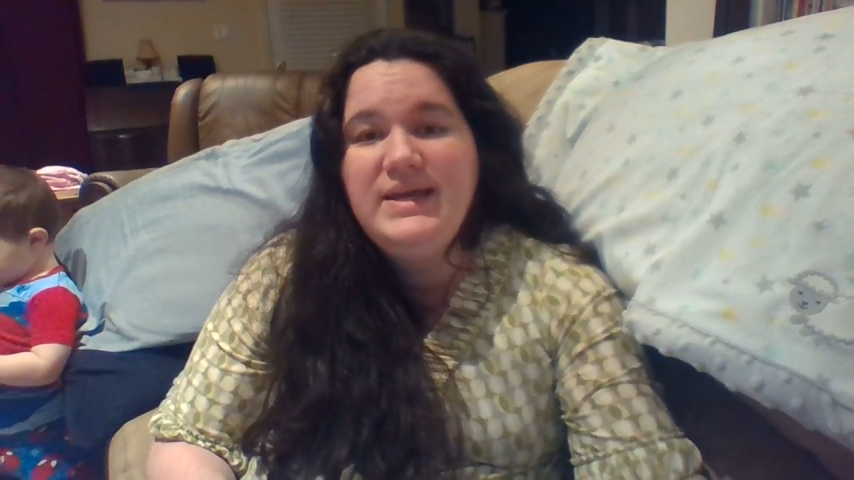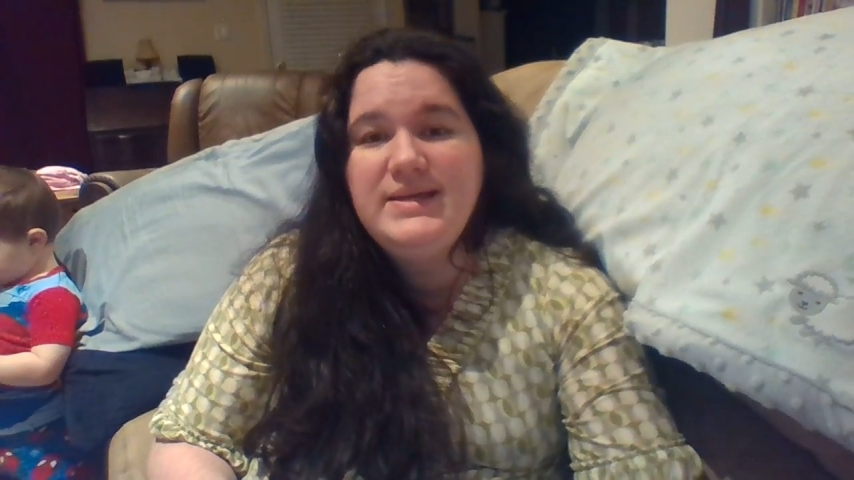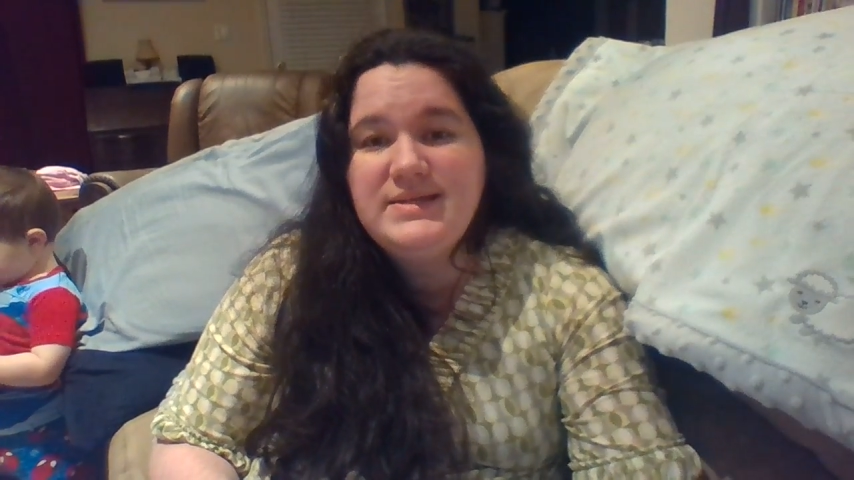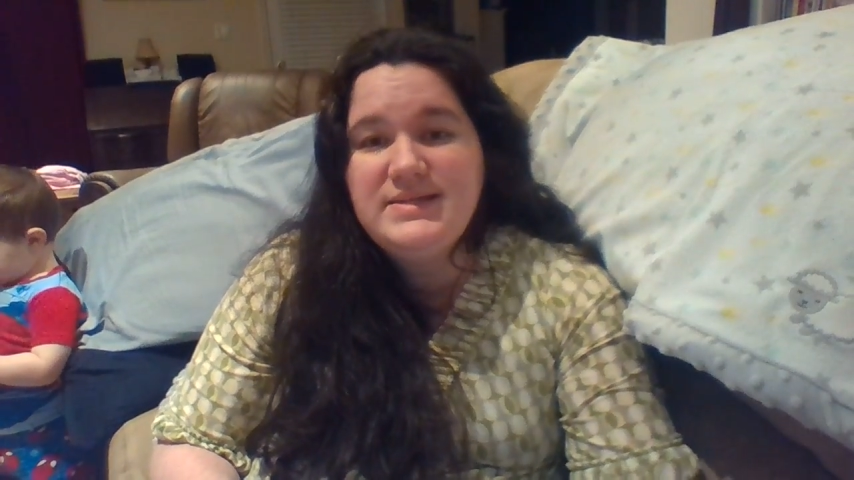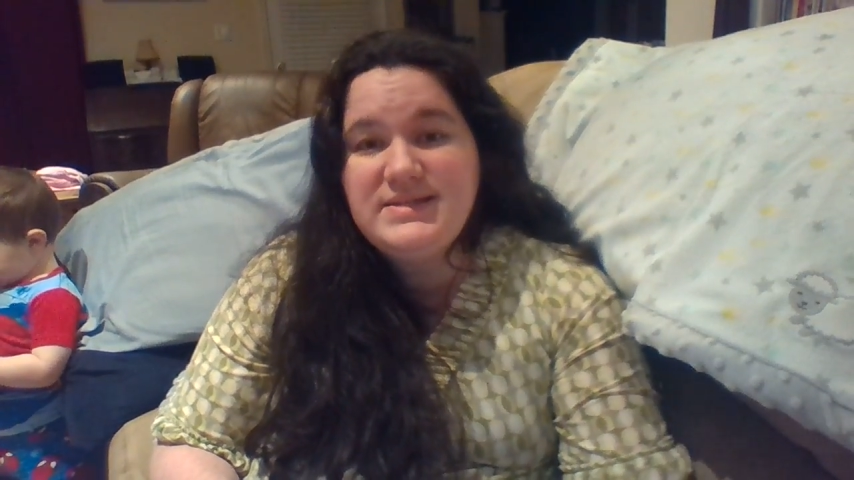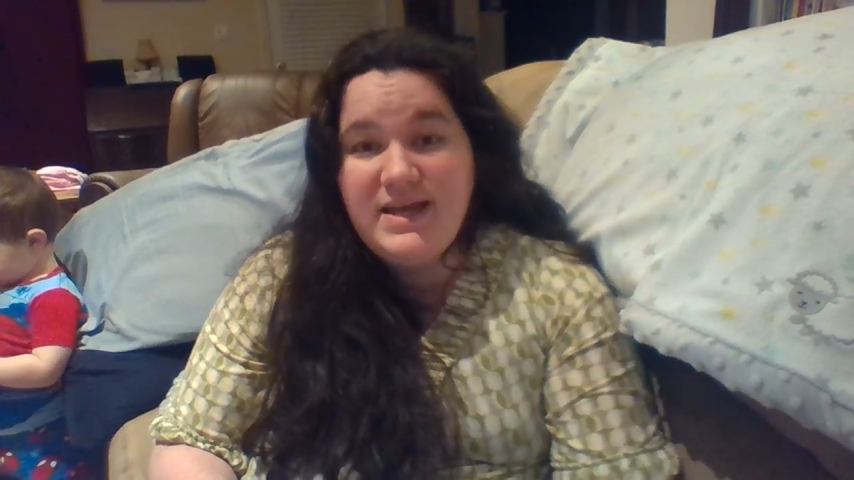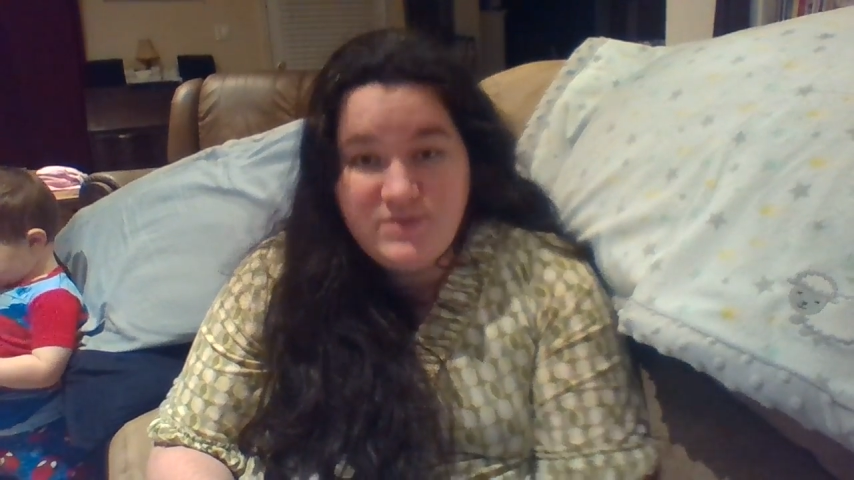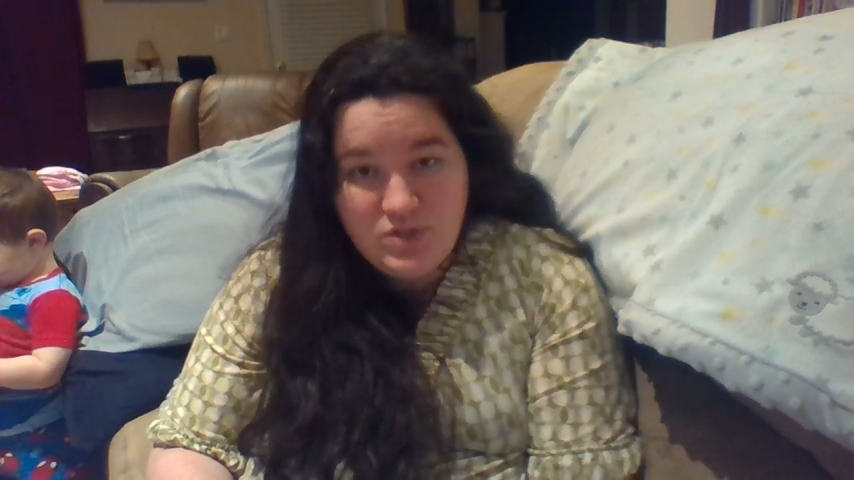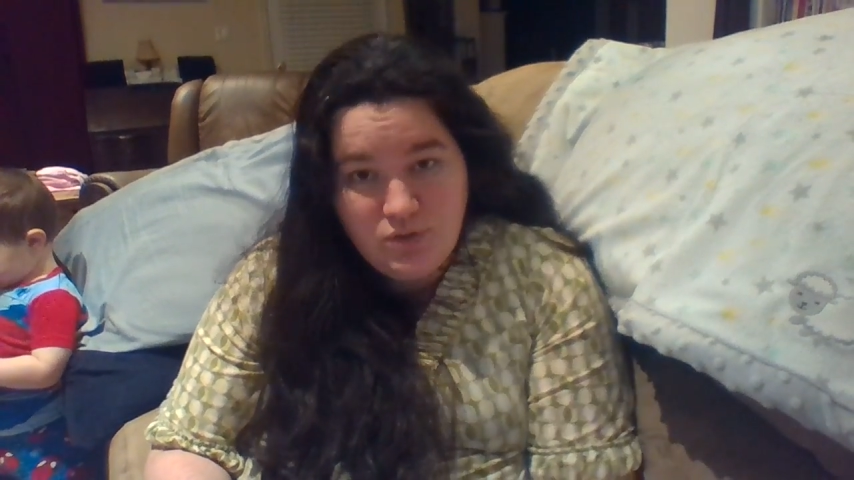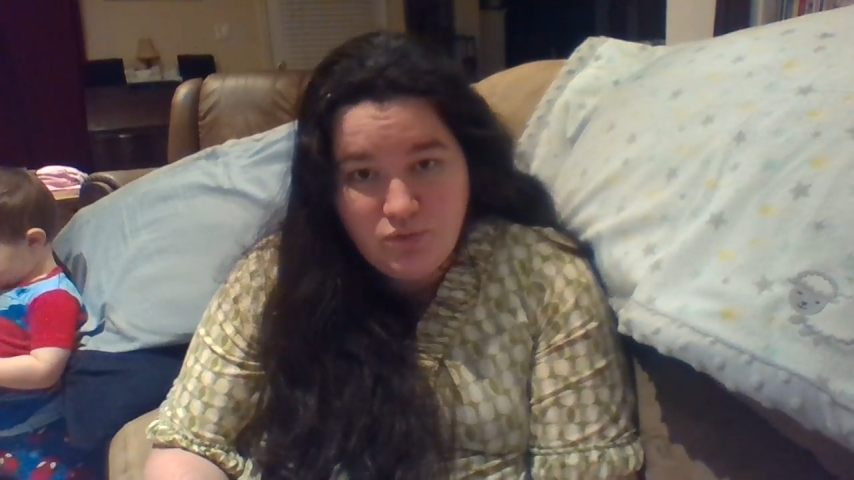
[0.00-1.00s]
is I
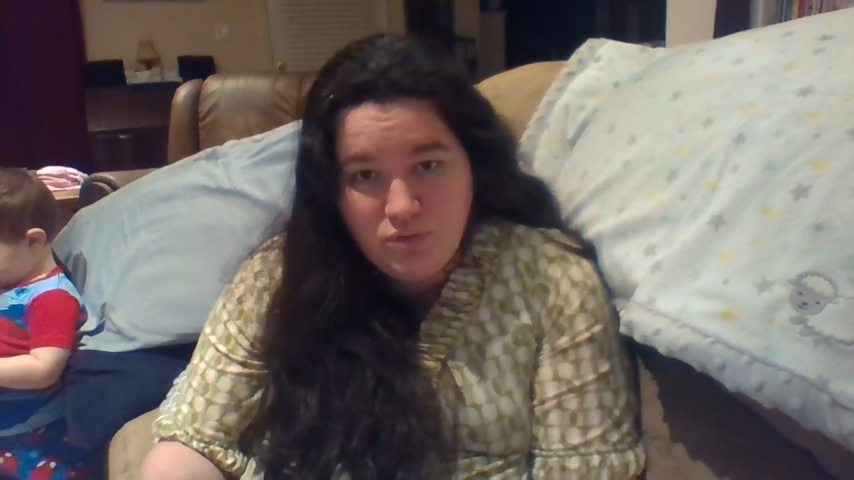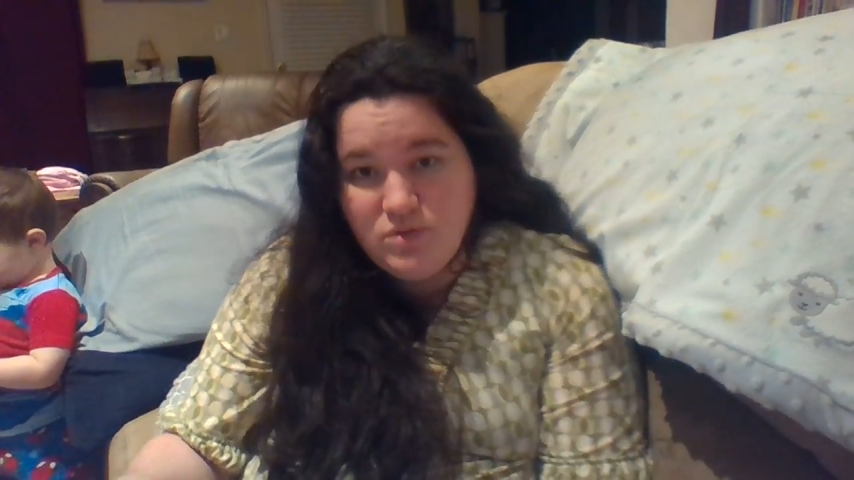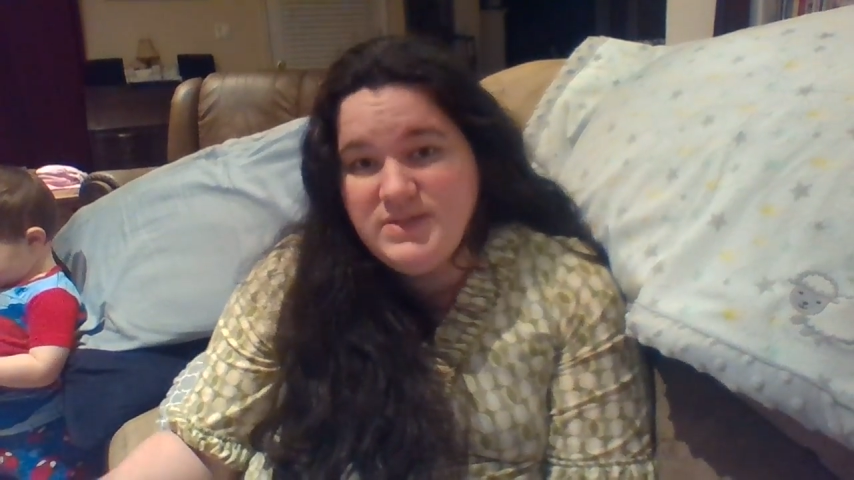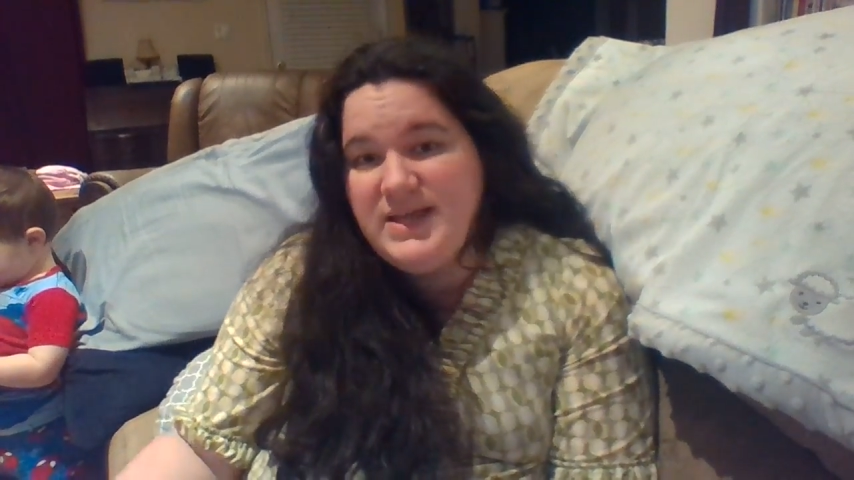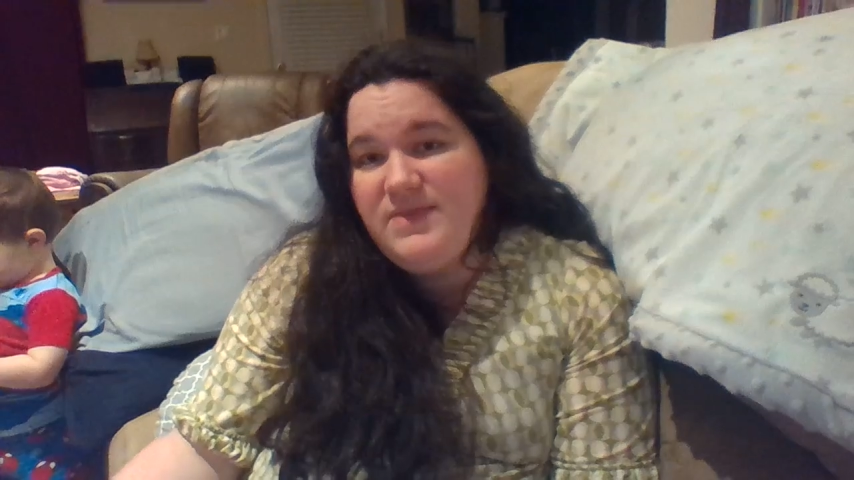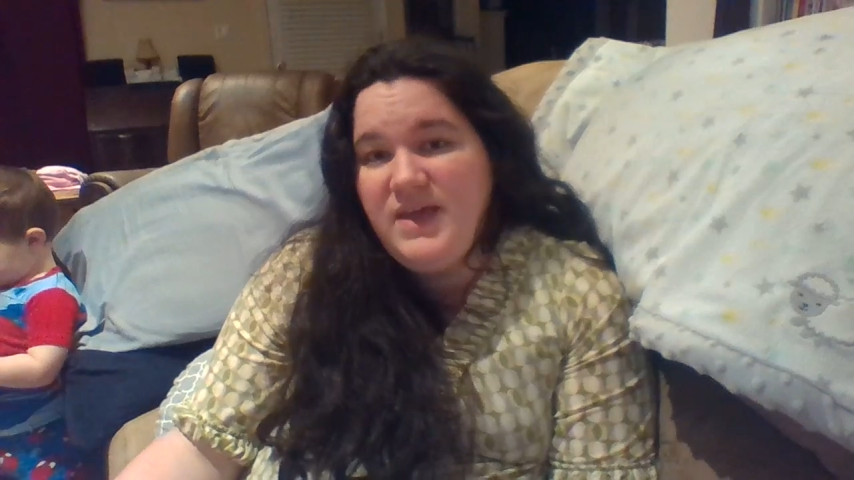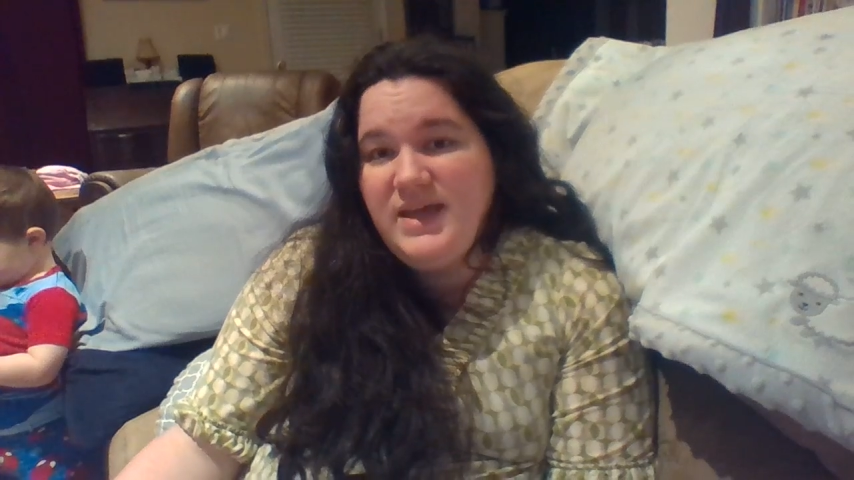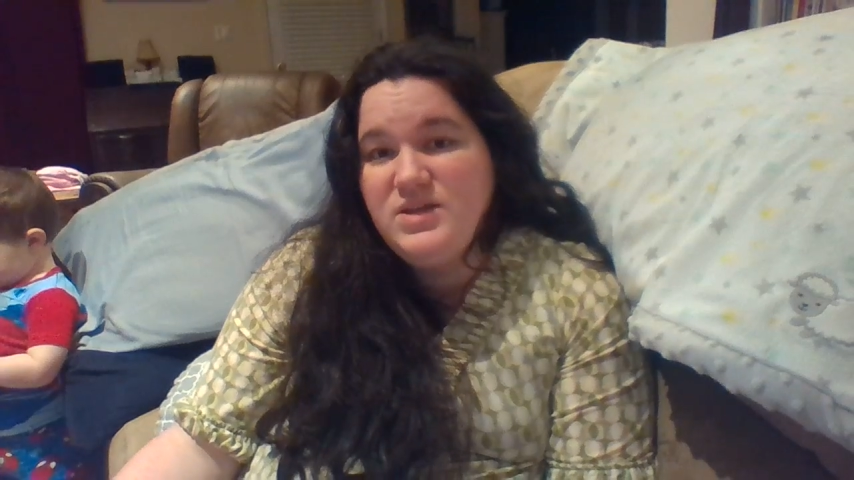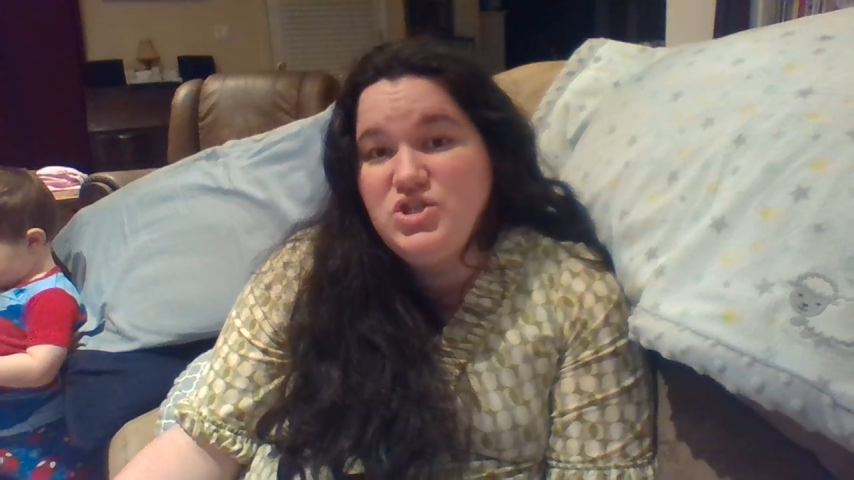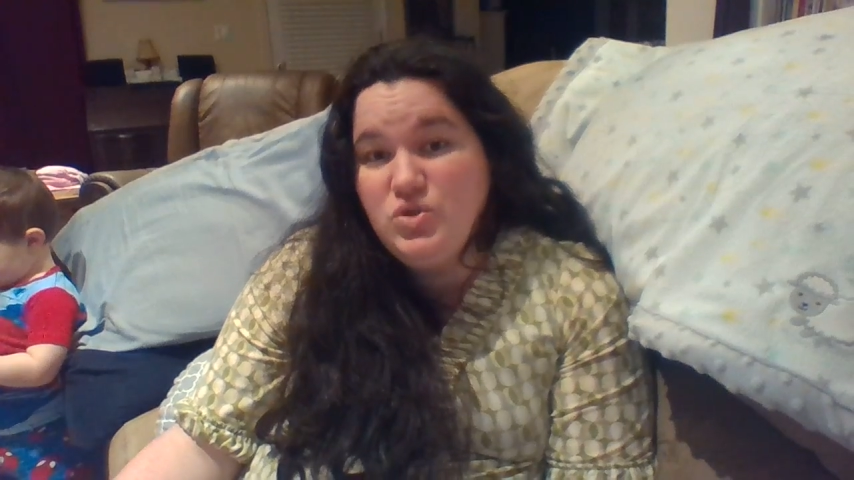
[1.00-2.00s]
have 2 little girls and
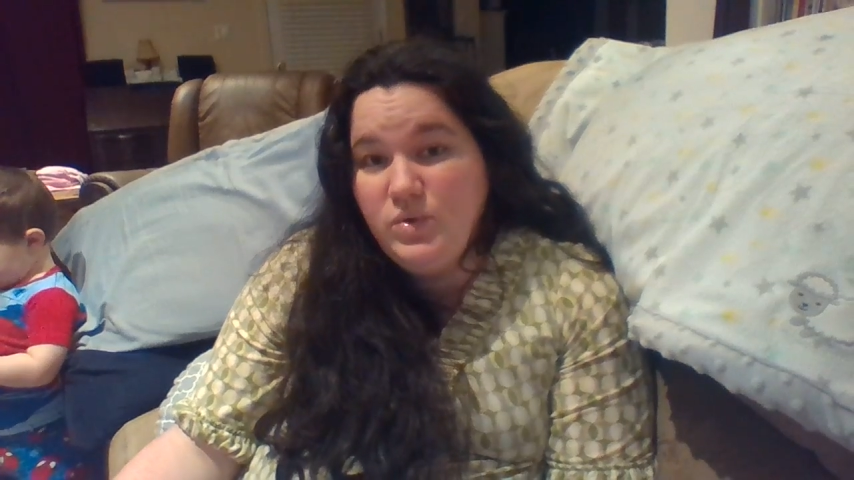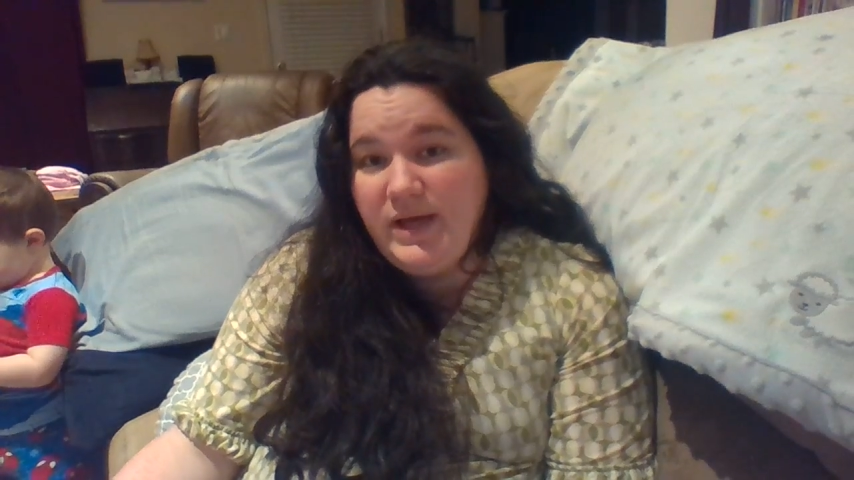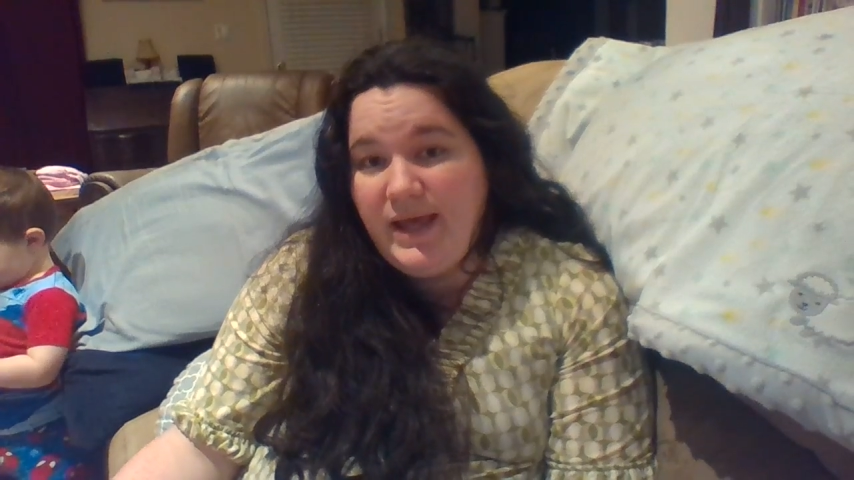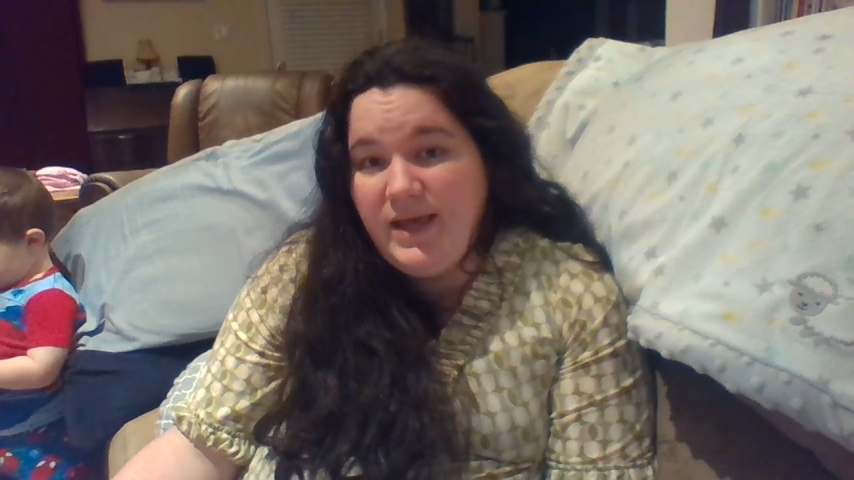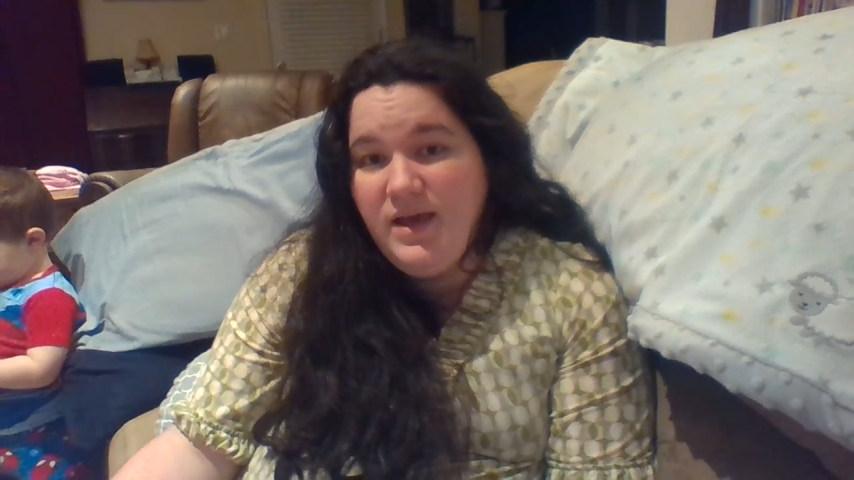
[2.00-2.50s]
they enjoy